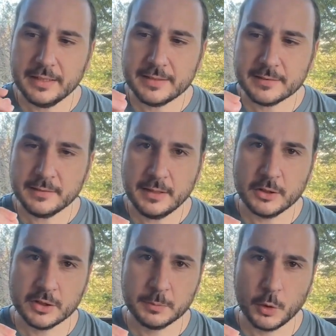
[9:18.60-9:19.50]
It's really
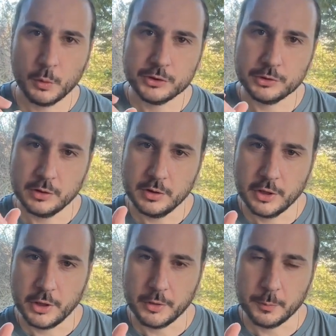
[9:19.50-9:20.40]
not about what you
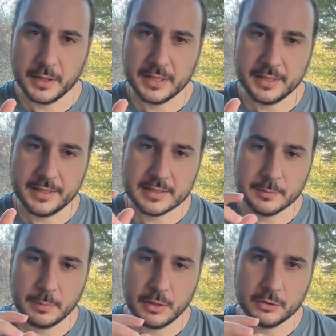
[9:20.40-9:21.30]
learn, but it's
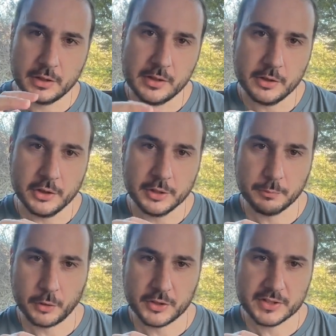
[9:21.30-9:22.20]
about the
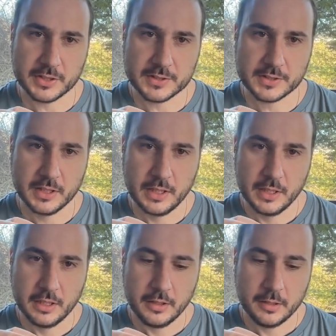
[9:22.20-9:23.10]
learning process.
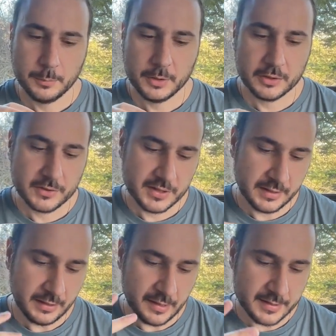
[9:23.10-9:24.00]
Because the
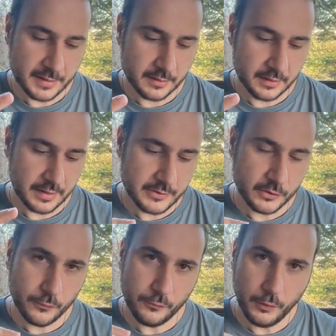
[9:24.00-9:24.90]
idea is that as
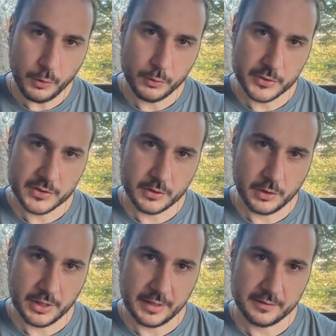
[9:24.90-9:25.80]
you focus
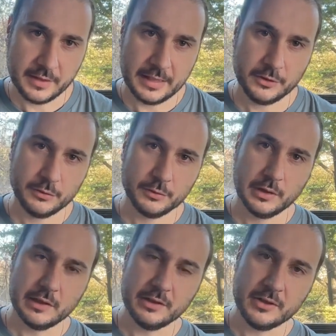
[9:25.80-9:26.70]
on it and
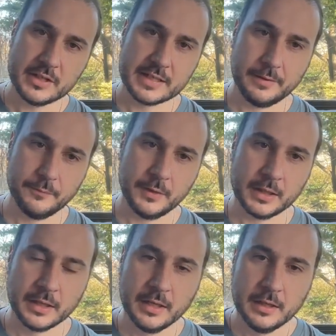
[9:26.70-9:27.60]
you learn something,